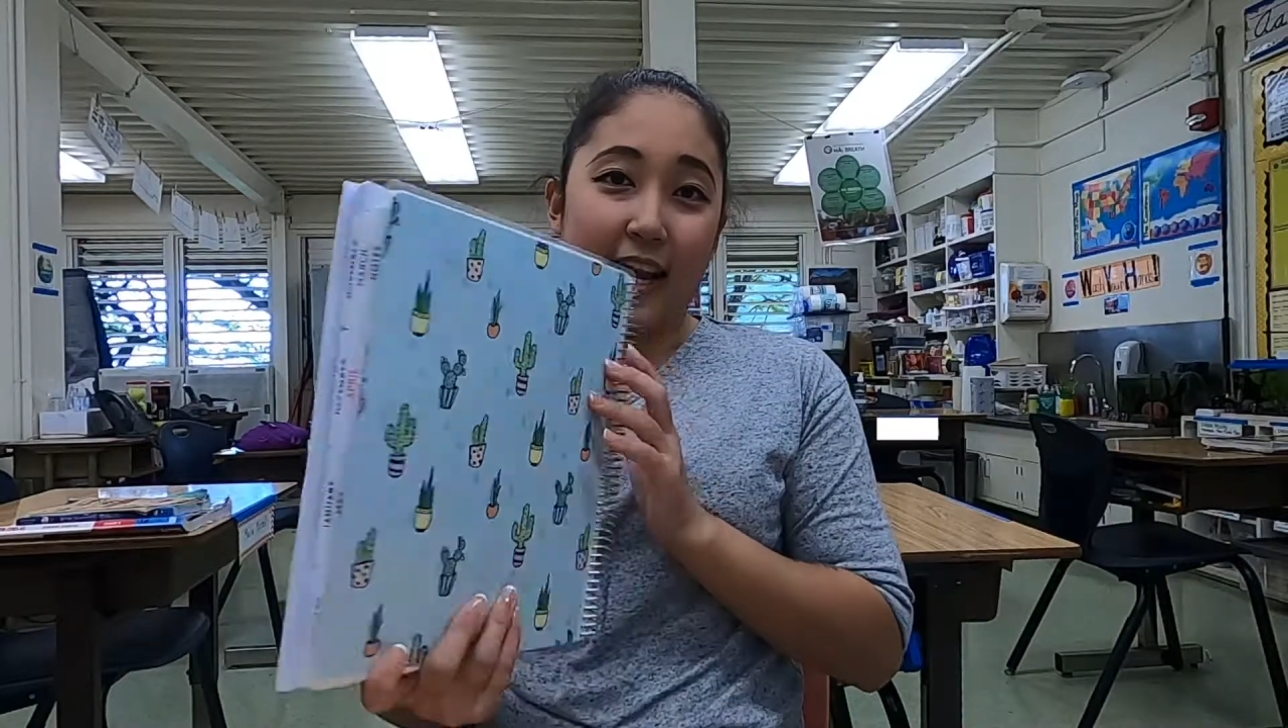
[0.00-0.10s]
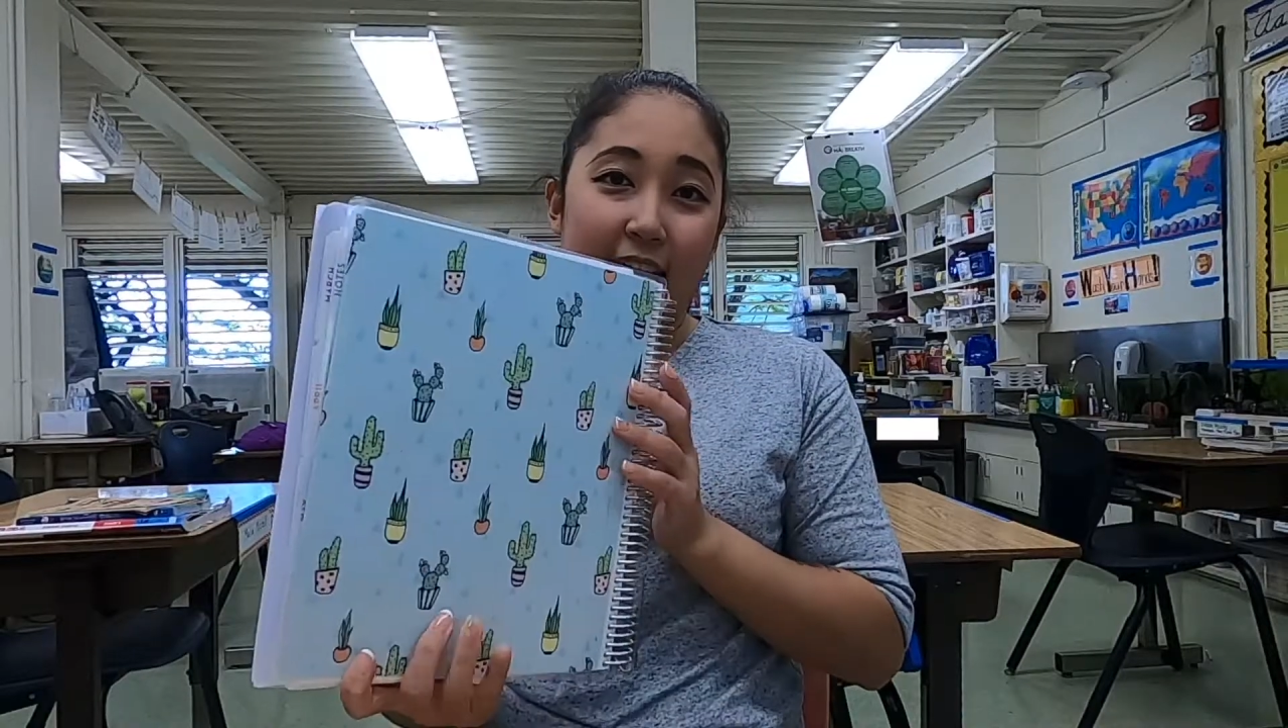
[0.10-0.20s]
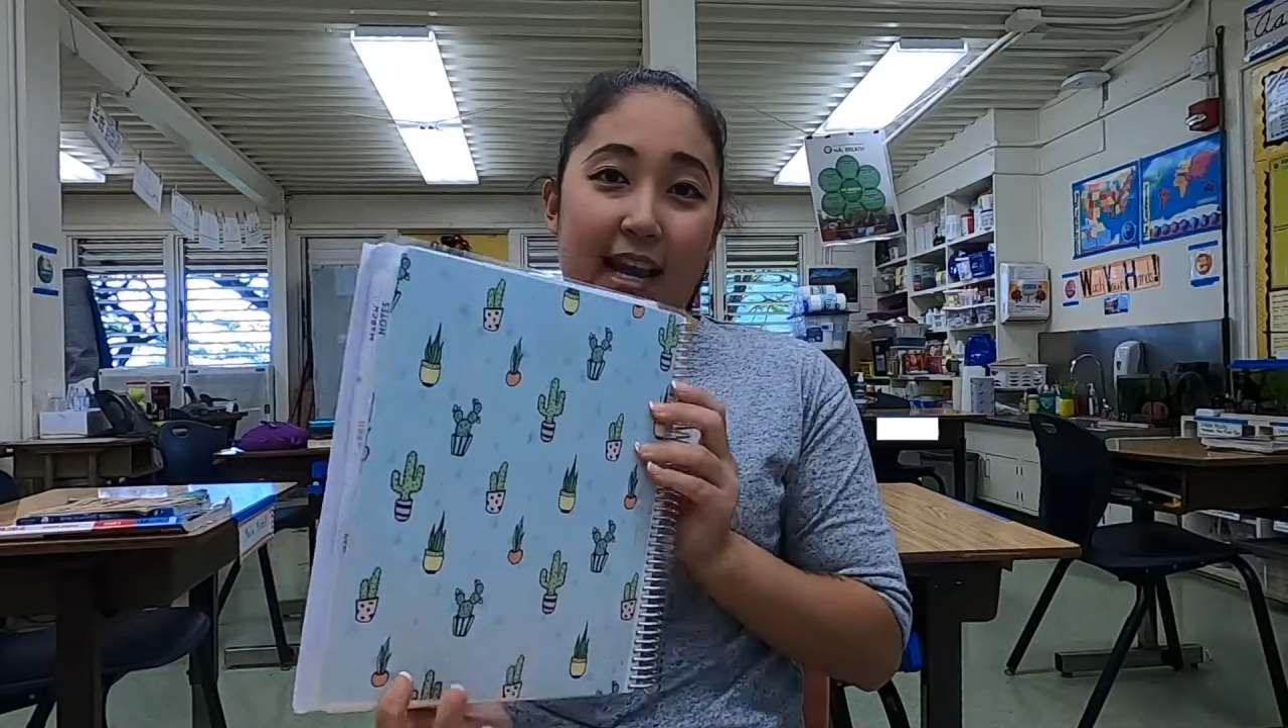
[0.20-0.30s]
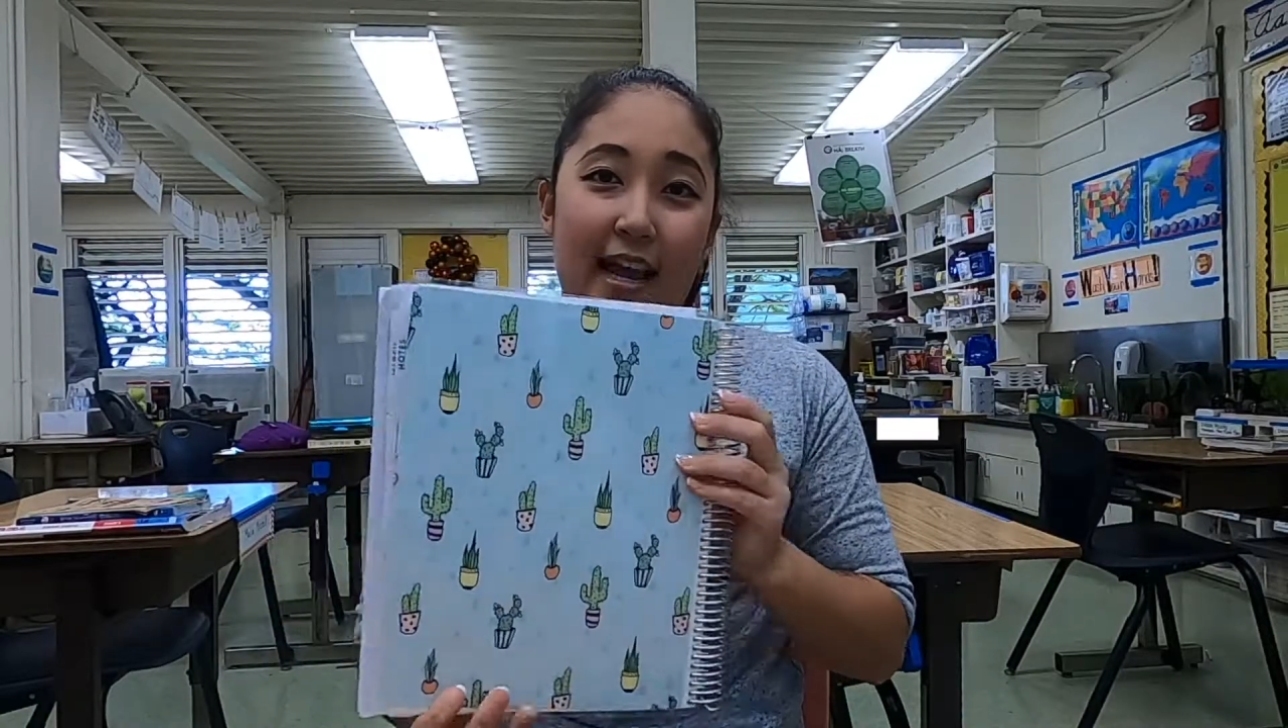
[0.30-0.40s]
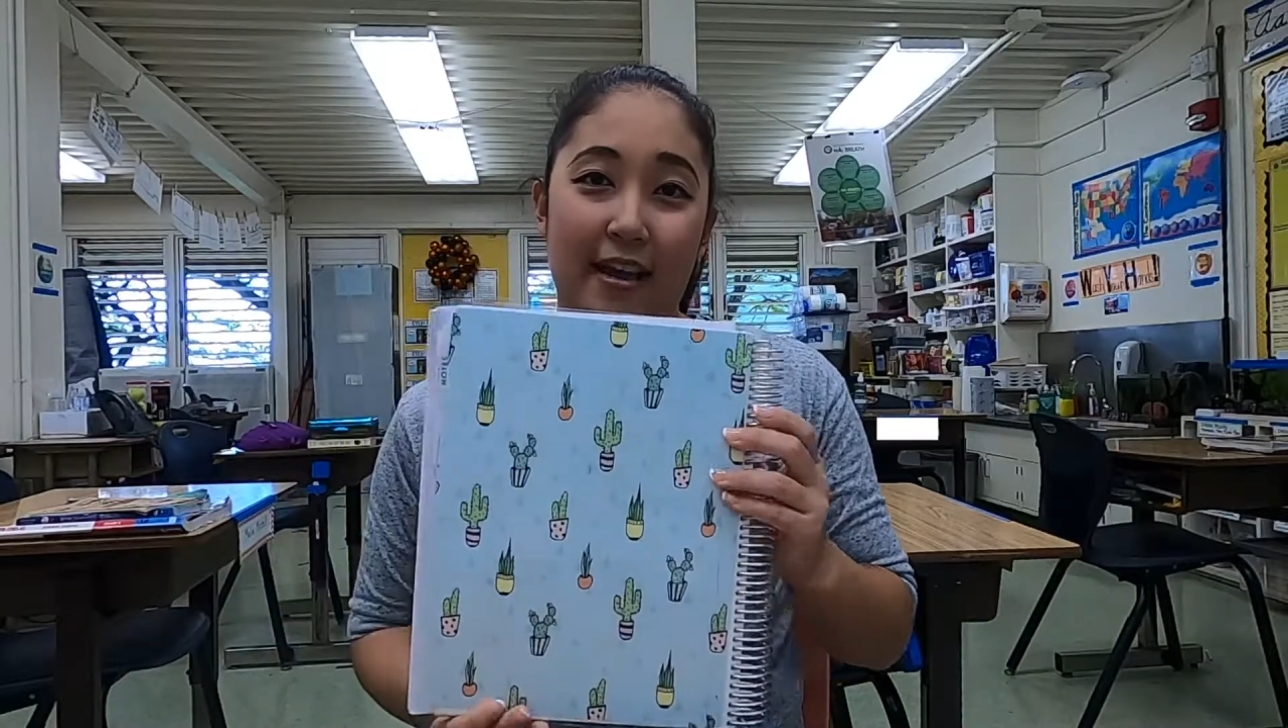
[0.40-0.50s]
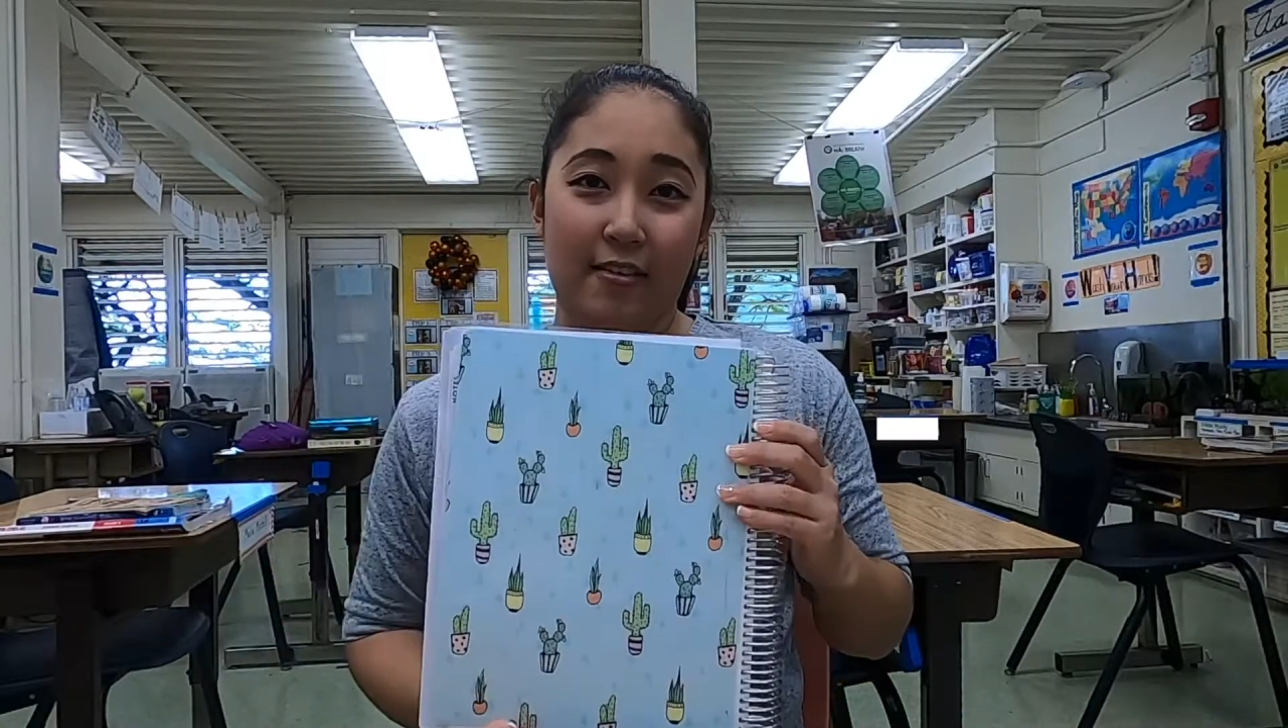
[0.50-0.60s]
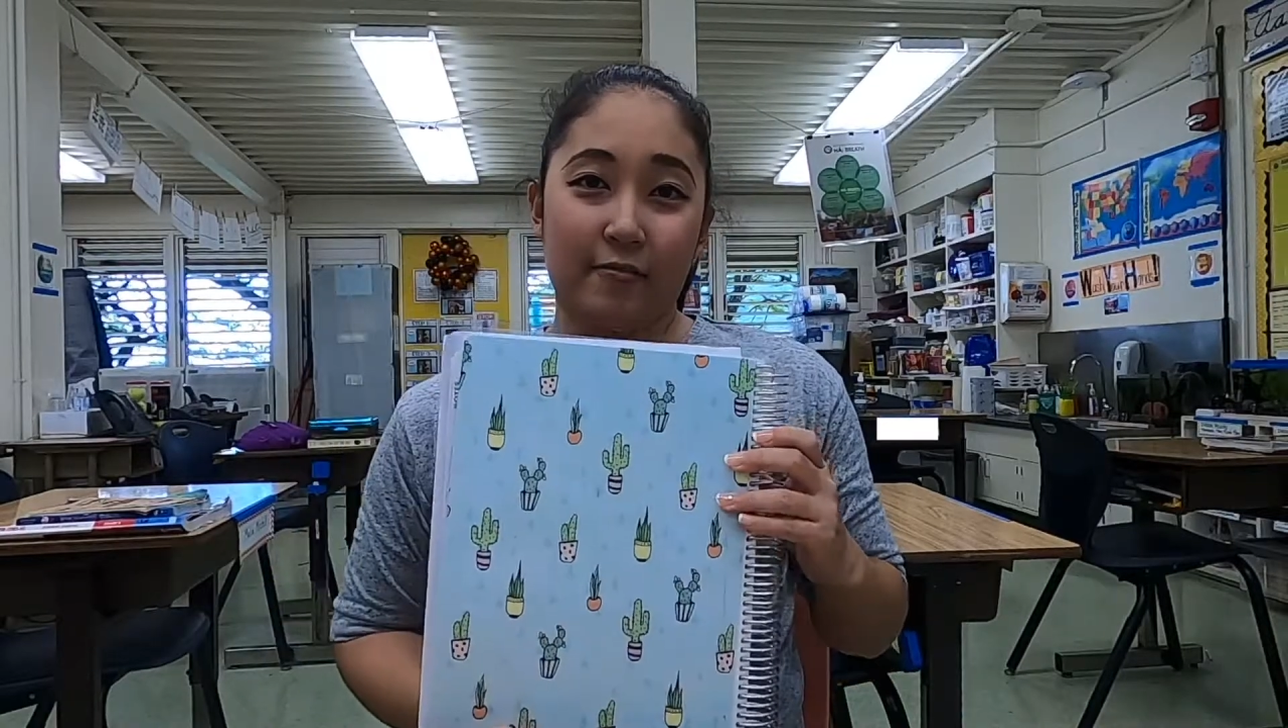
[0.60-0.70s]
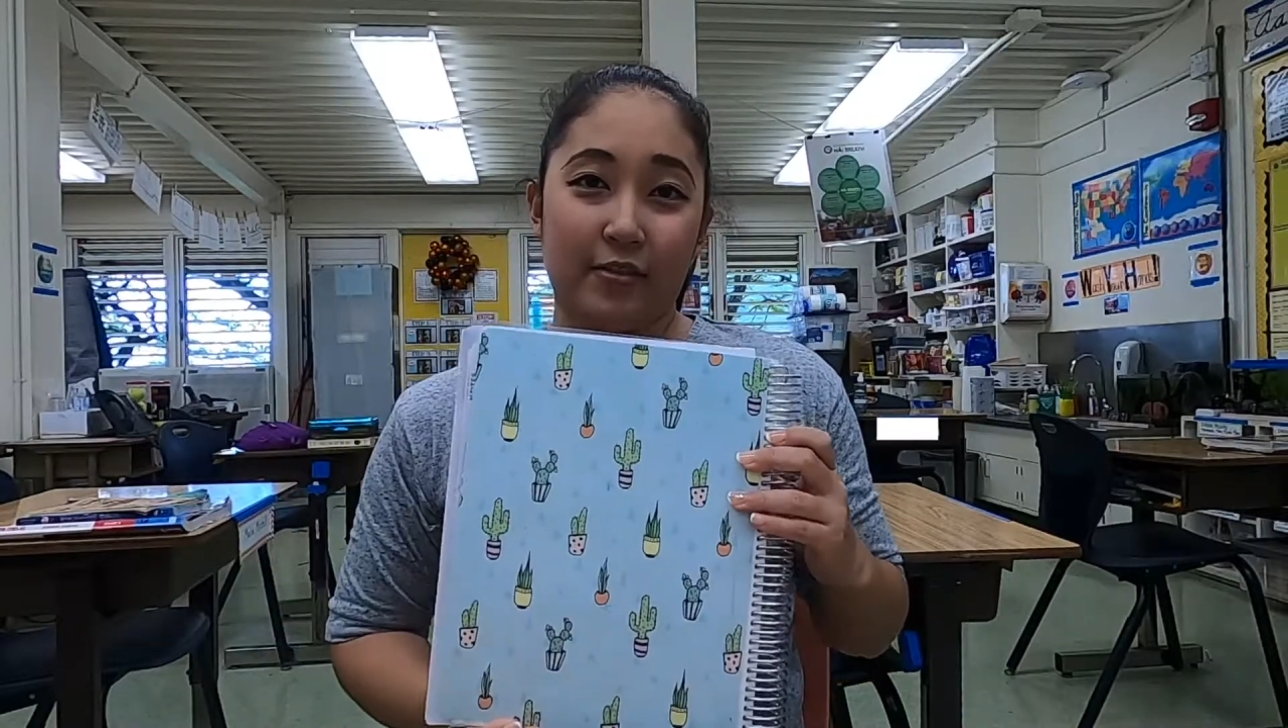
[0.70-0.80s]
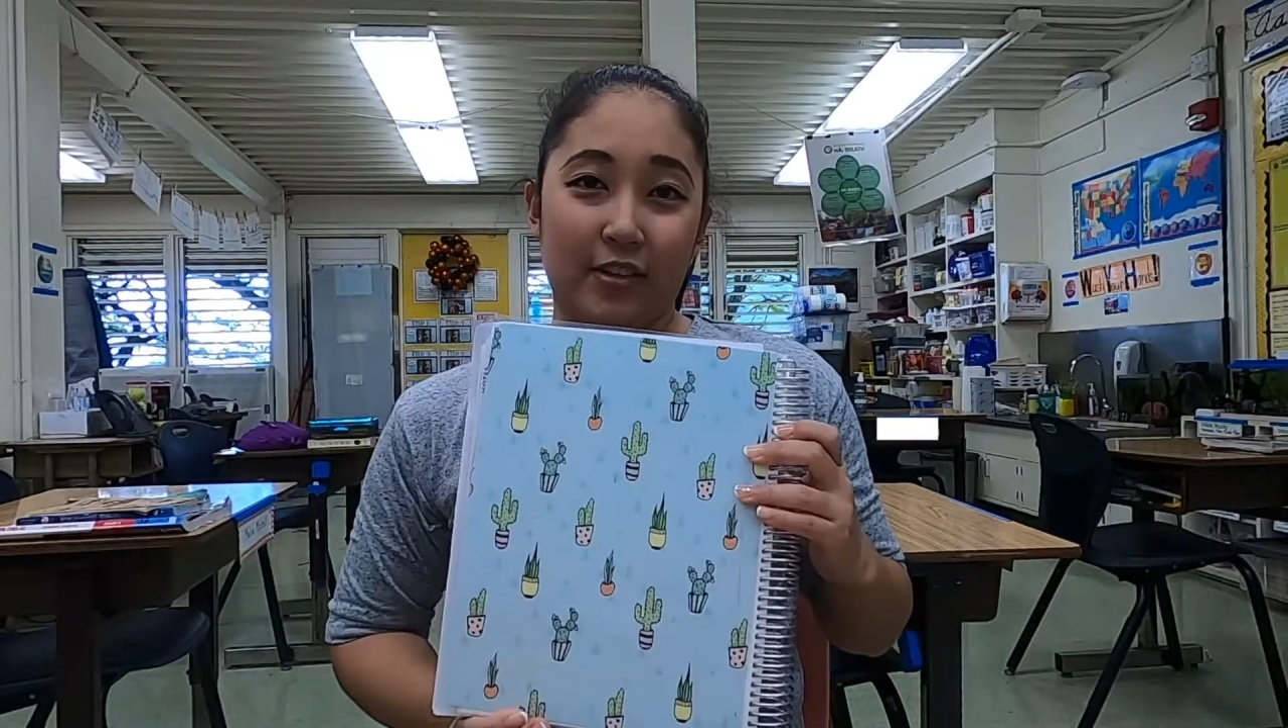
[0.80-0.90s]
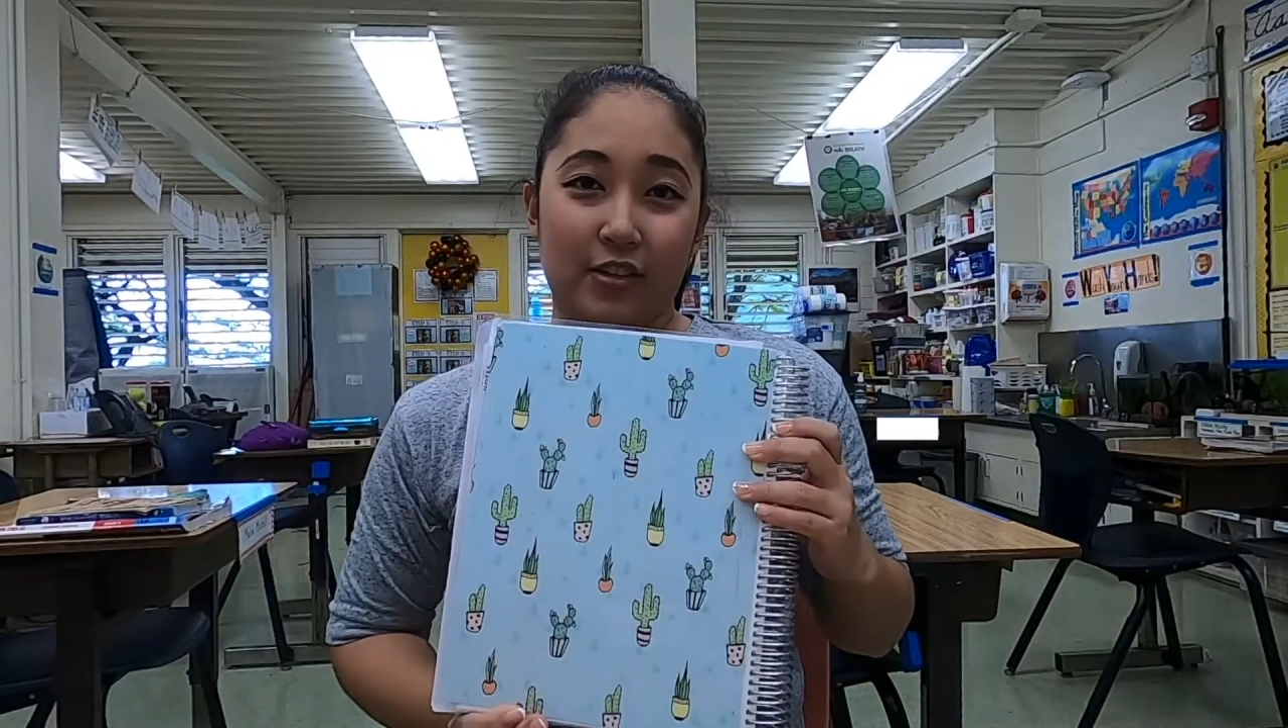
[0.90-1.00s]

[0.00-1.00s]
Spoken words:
I have